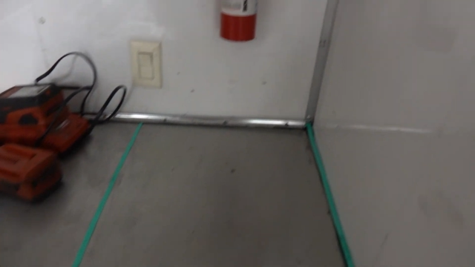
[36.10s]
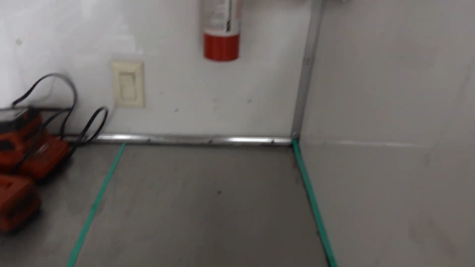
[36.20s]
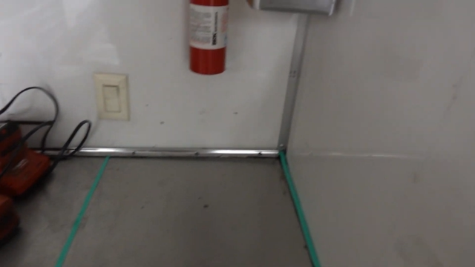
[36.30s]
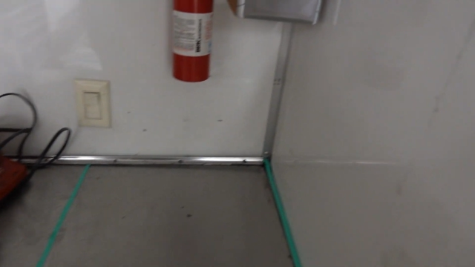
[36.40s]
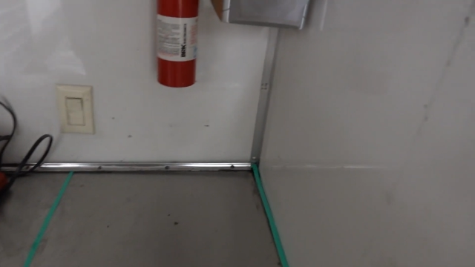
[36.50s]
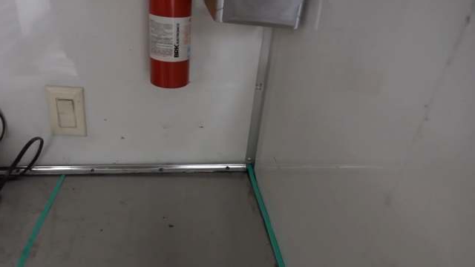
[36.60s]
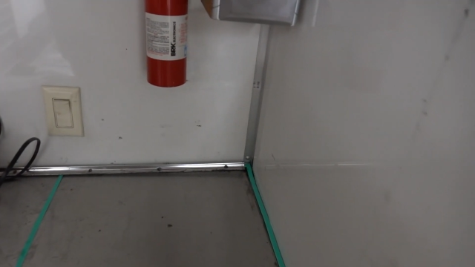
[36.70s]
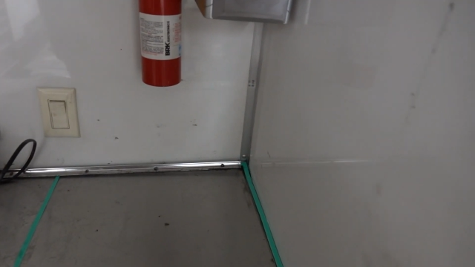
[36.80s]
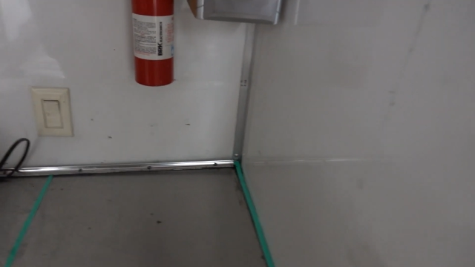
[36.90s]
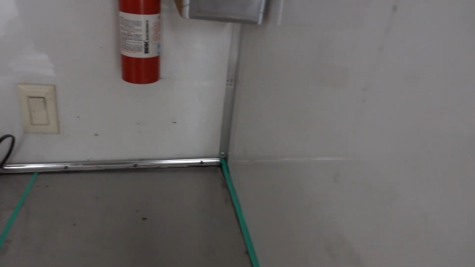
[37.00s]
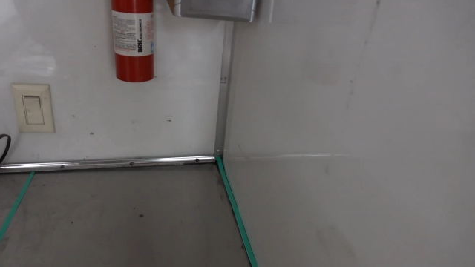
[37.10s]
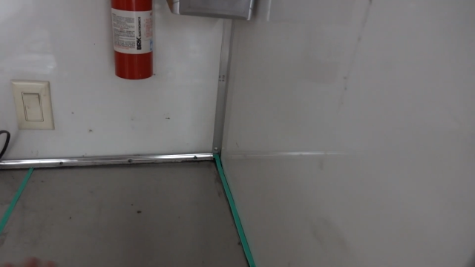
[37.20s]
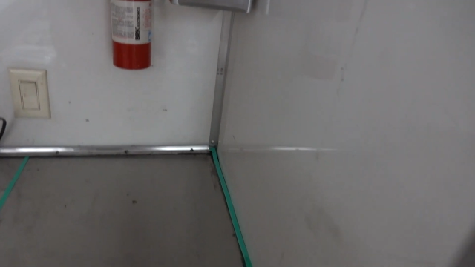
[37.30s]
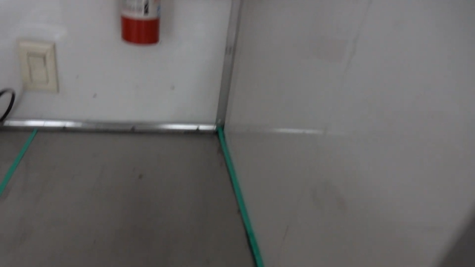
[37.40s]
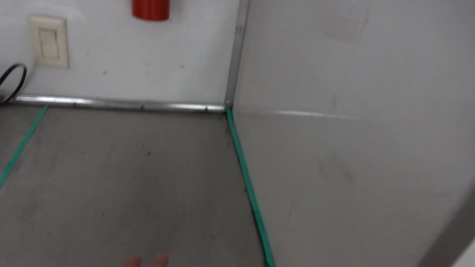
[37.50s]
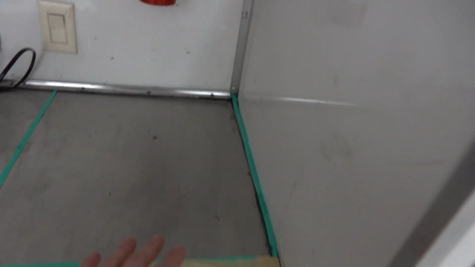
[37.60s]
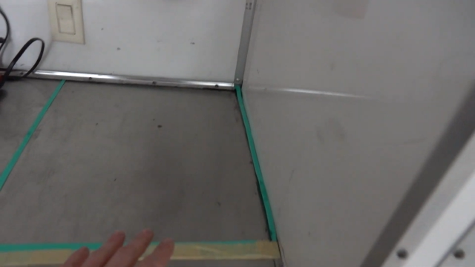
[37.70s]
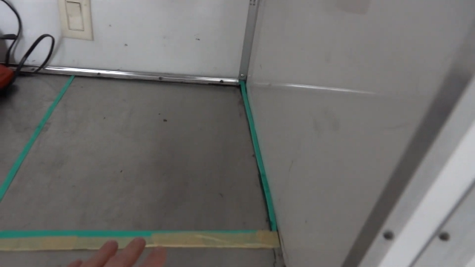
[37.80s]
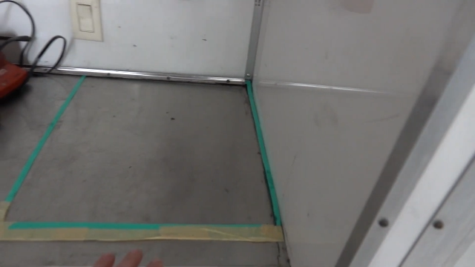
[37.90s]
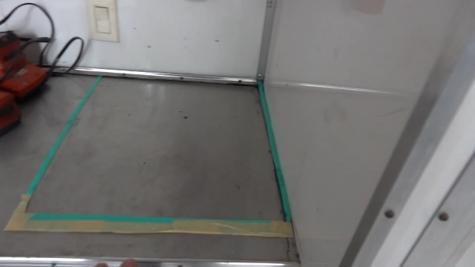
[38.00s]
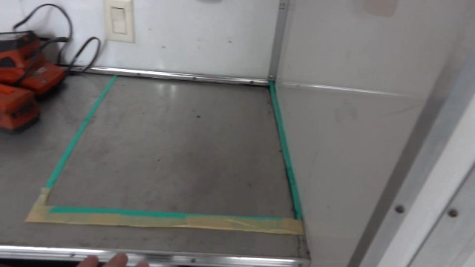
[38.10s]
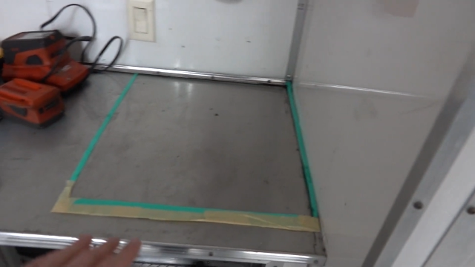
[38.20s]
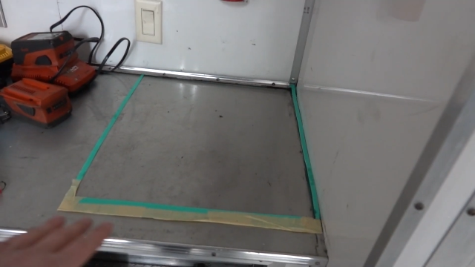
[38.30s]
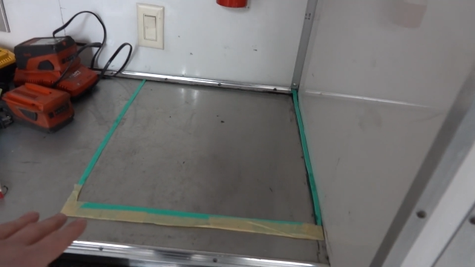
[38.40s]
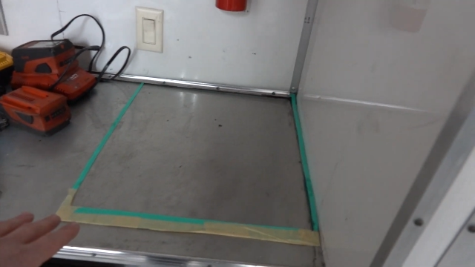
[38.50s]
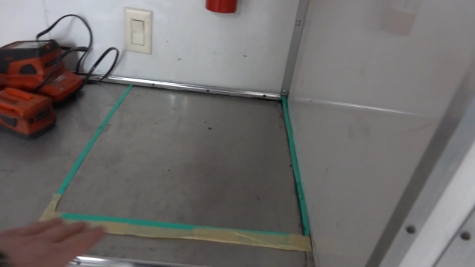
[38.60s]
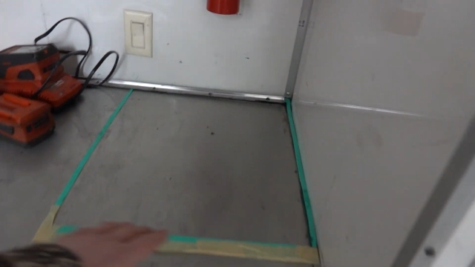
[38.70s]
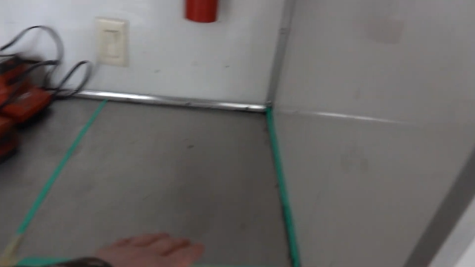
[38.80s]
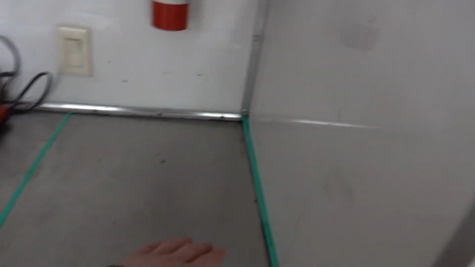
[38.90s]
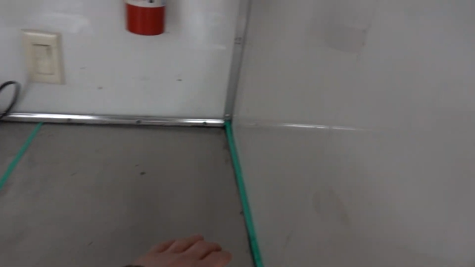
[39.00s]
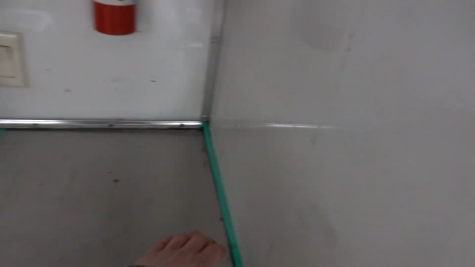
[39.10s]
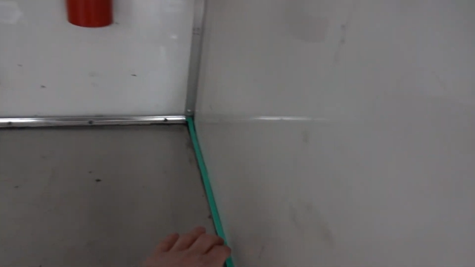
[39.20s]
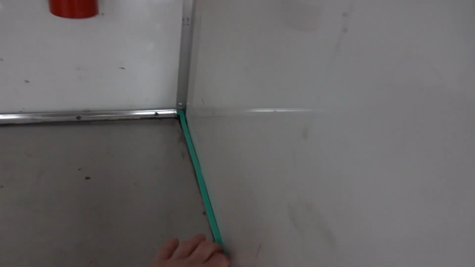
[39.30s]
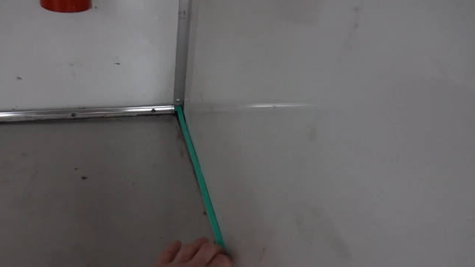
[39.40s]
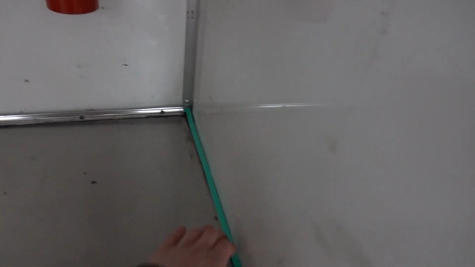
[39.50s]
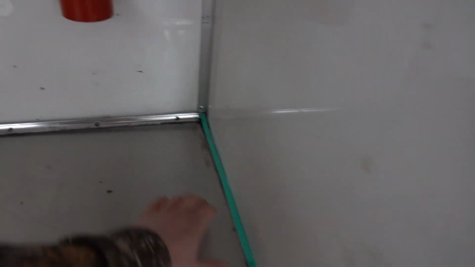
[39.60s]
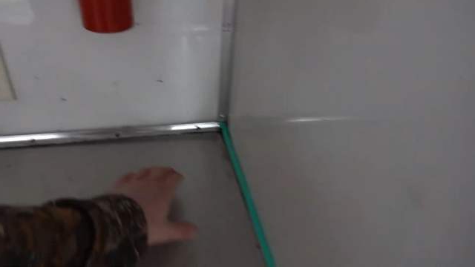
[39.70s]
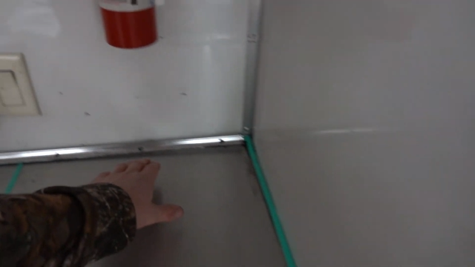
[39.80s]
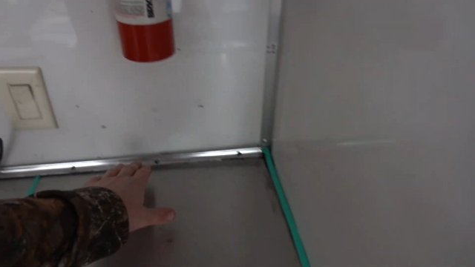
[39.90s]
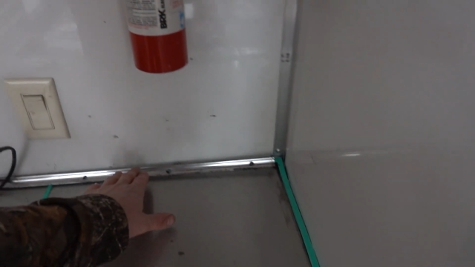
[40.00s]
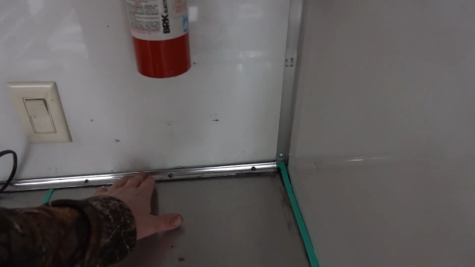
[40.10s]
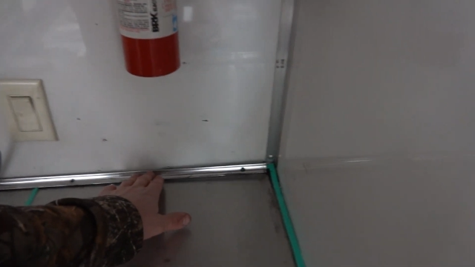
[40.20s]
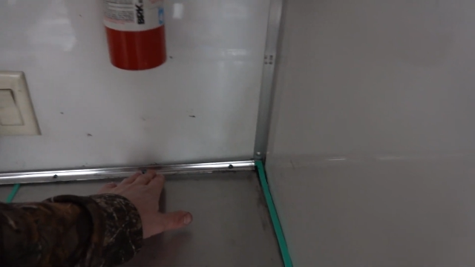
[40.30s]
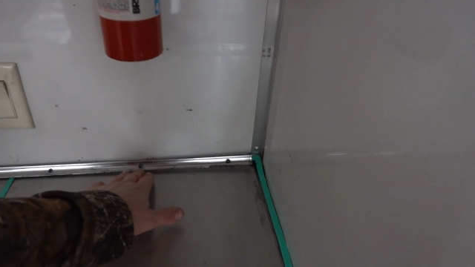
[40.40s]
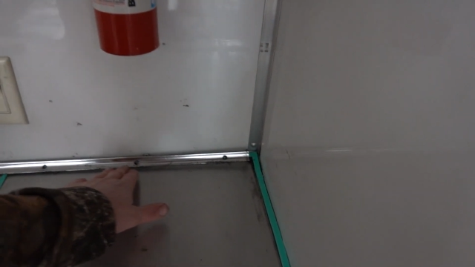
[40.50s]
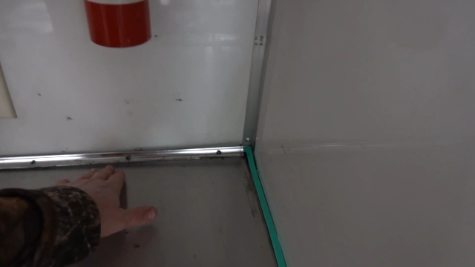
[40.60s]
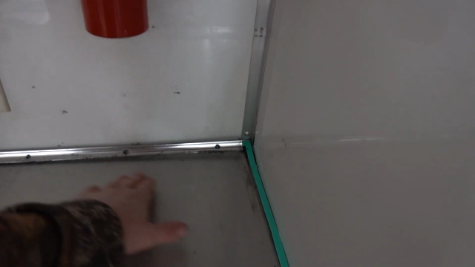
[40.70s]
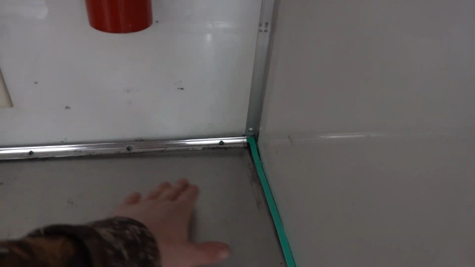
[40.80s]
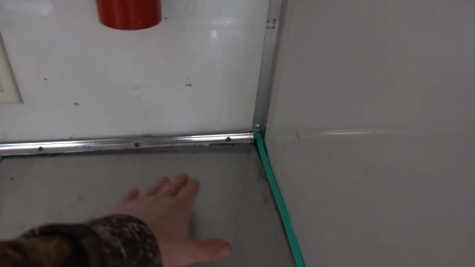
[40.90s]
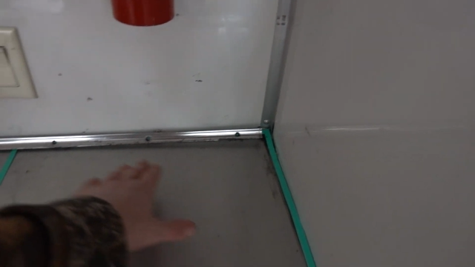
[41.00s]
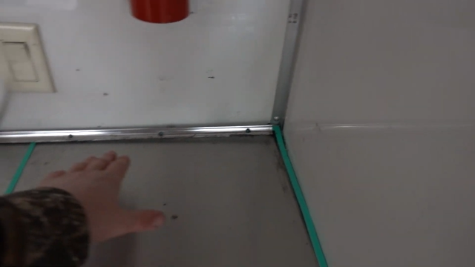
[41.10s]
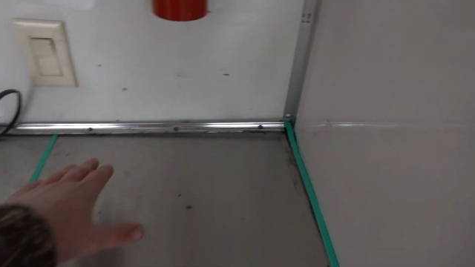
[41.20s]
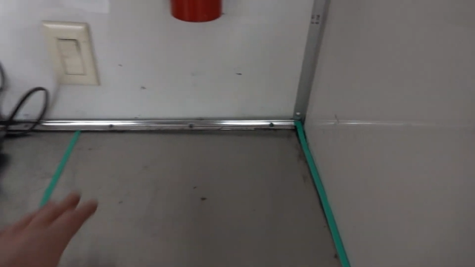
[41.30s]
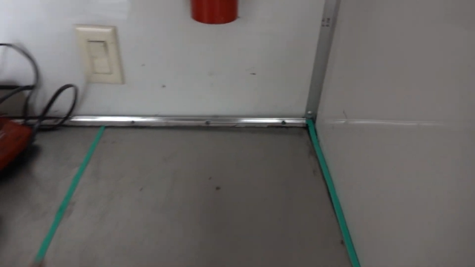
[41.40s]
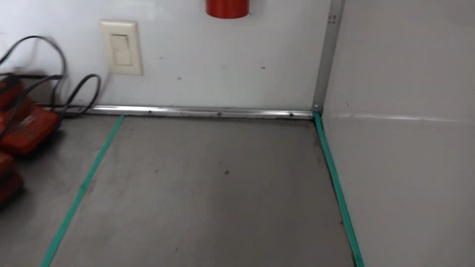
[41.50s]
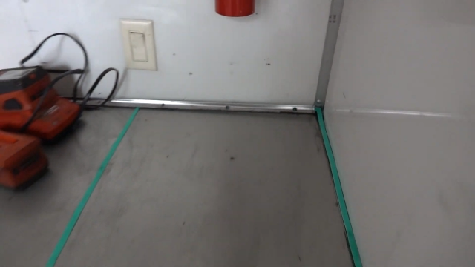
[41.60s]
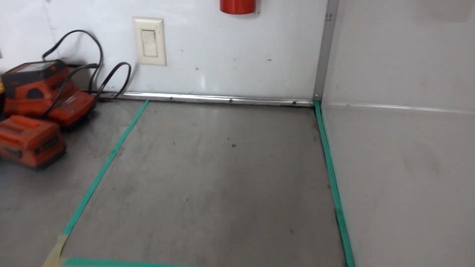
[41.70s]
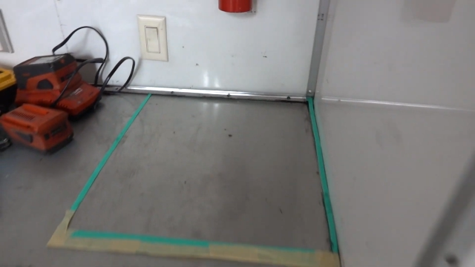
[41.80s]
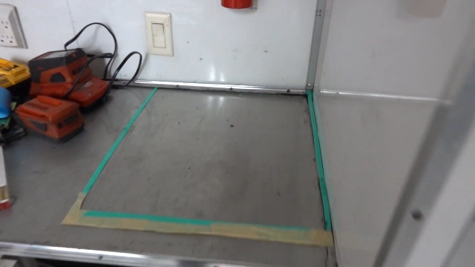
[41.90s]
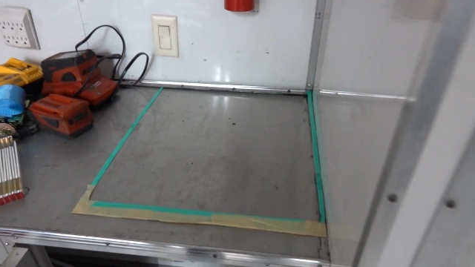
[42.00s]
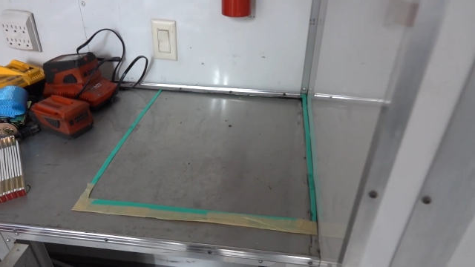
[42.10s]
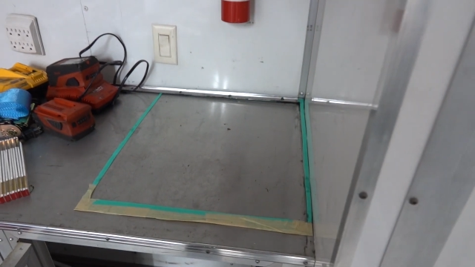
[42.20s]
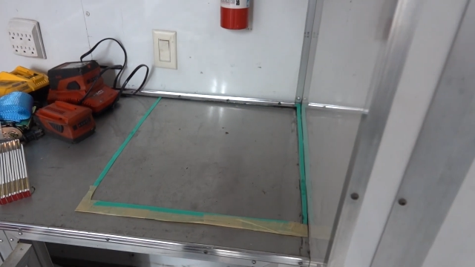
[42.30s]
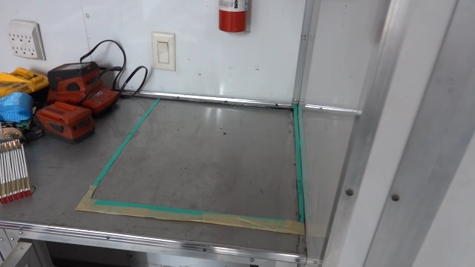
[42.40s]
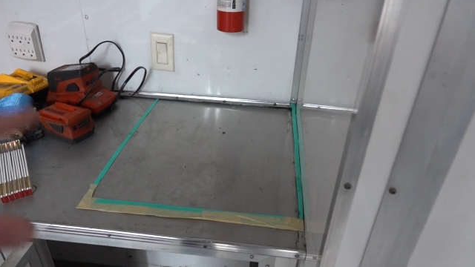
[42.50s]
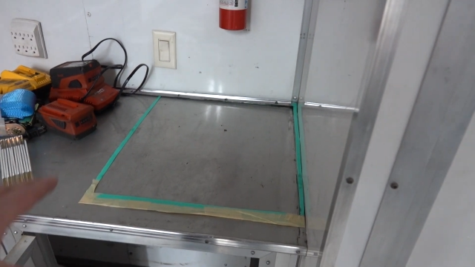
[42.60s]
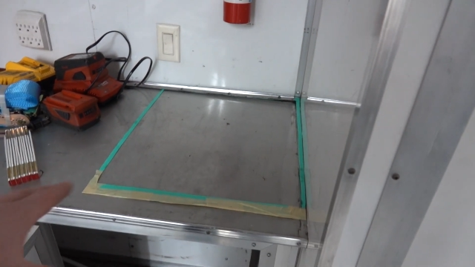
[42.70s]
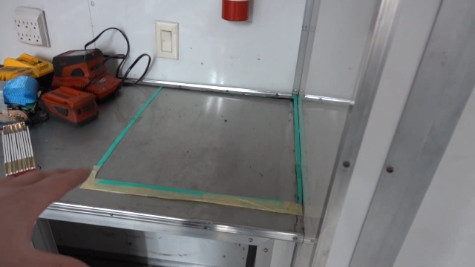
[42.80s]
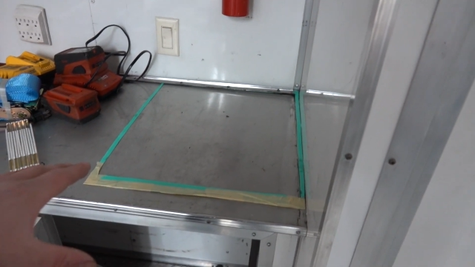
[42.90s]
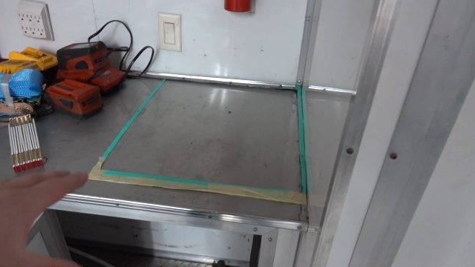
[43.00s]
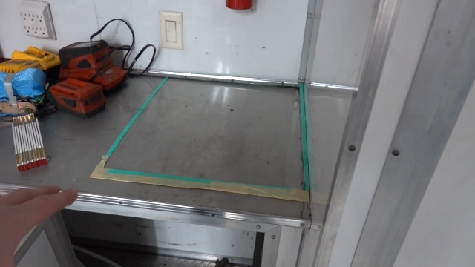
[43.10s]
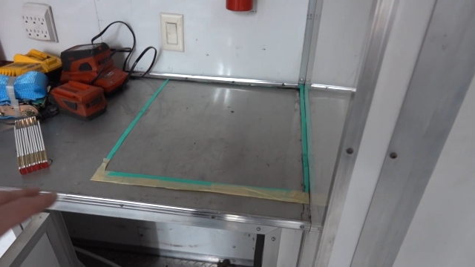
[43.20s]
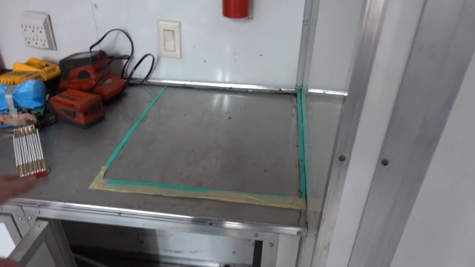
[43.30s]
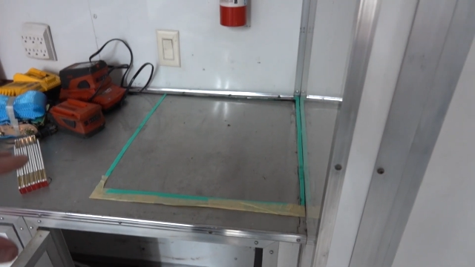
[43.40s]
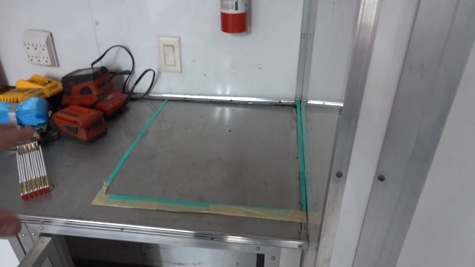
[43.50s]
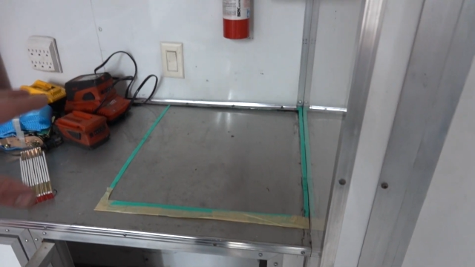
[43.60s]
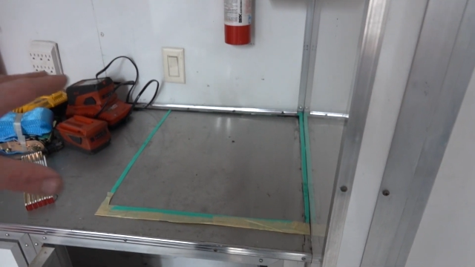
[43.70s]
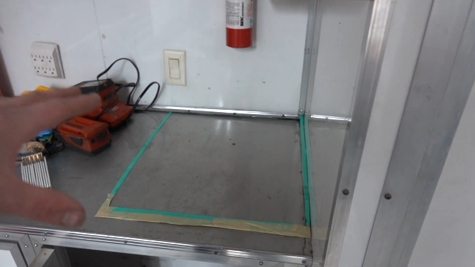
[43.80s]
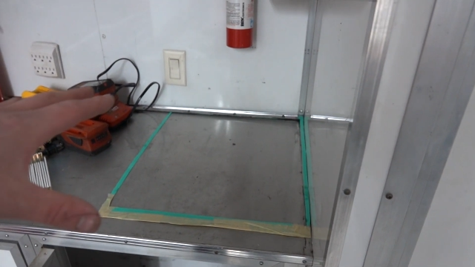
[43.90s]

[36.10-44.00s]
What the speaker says: [unreadable: no face in view]